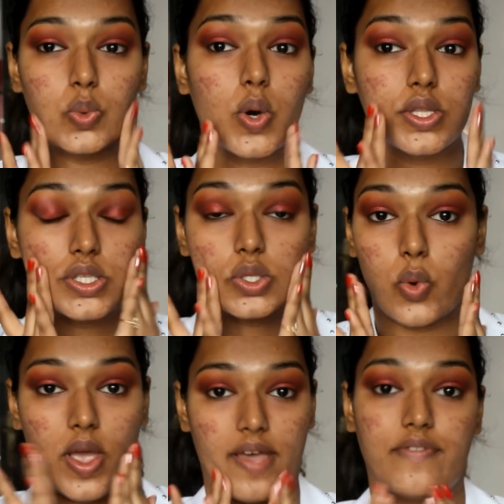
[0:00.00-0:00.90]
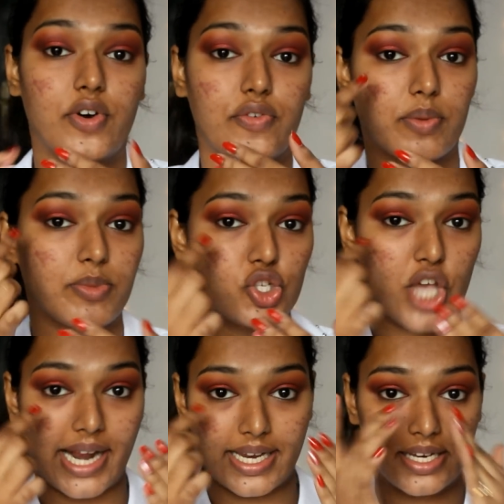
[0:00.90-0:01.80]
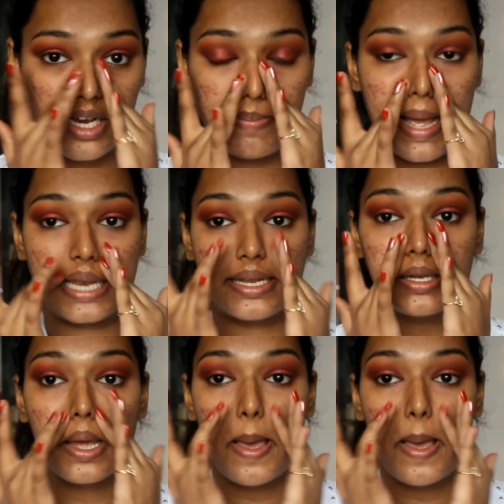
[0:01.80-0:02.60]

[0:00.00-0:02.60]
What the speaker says: whatsoever from the Jaclyn palette?